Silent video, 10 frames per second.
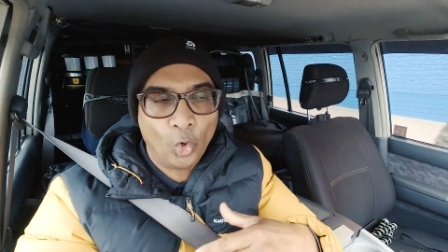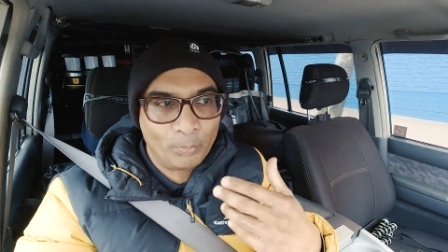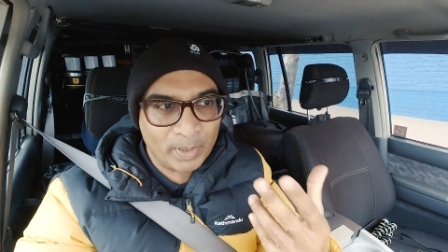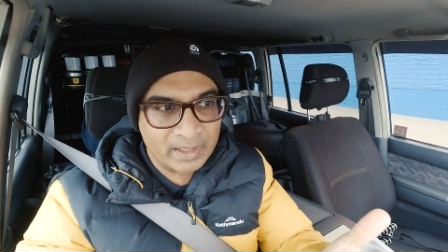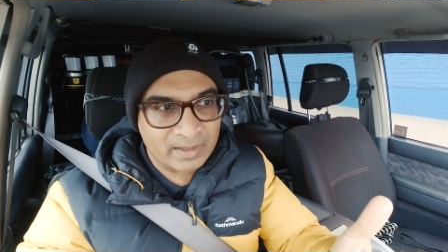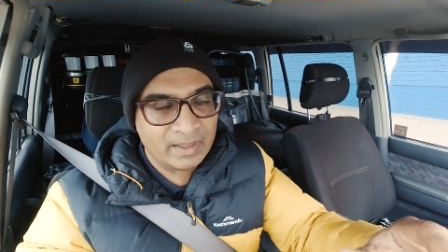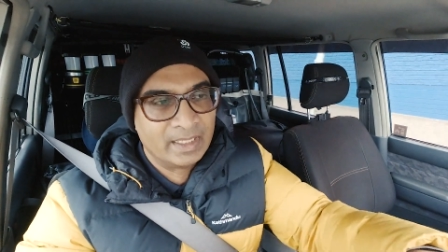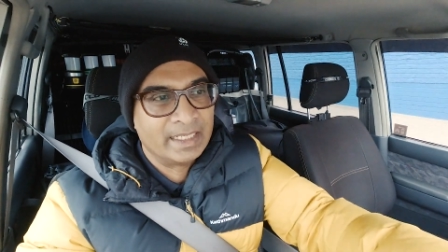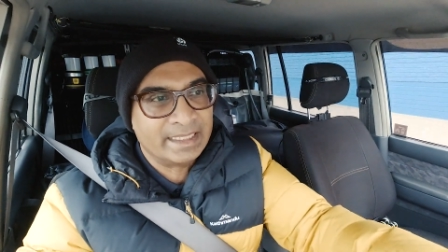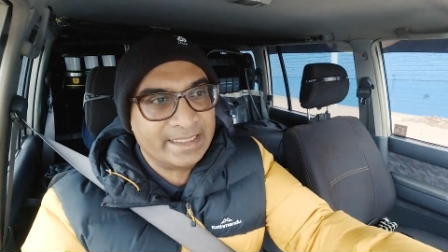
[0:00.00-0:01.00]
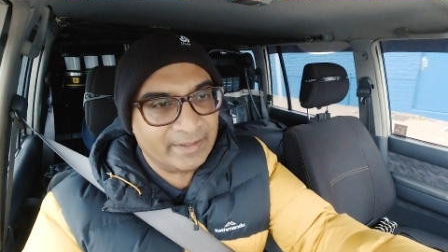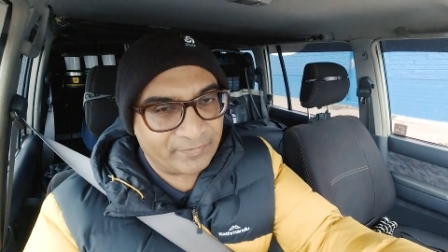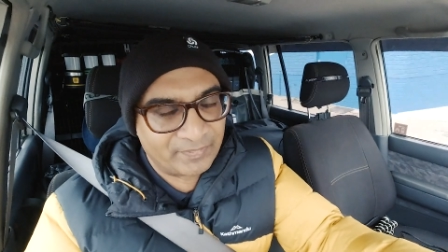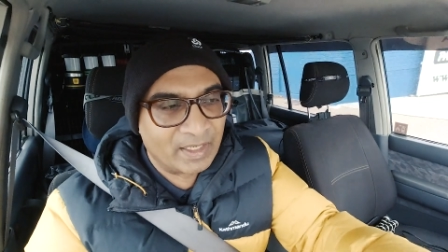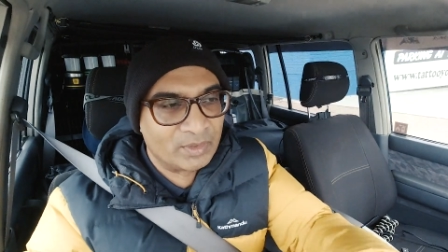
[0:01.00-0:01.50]
open diff.
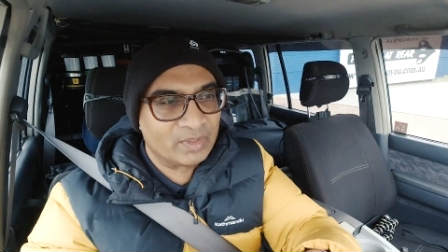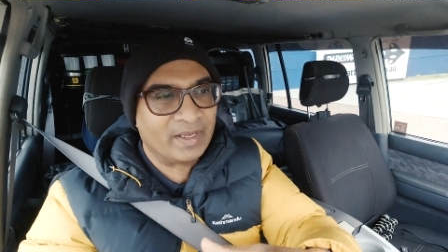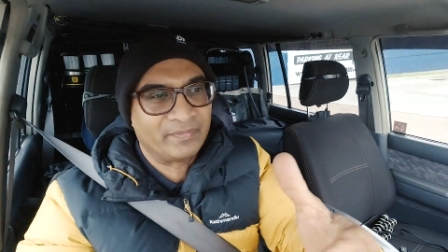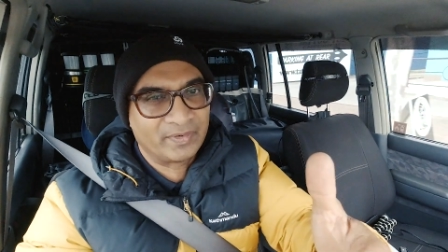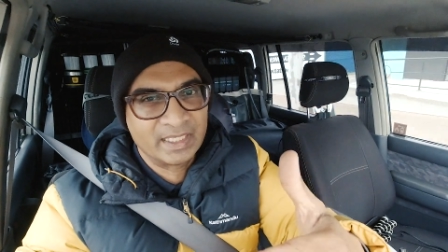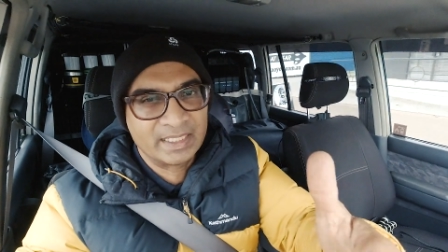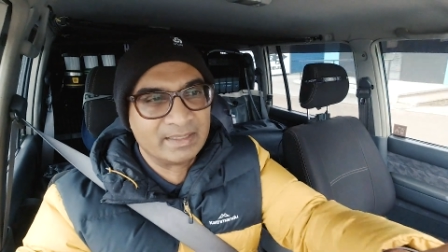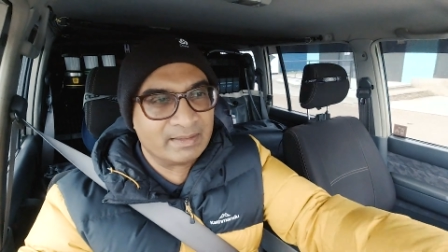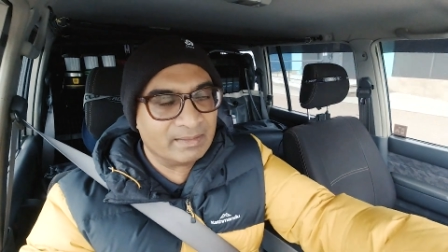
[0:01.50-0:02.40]
Now you would have heard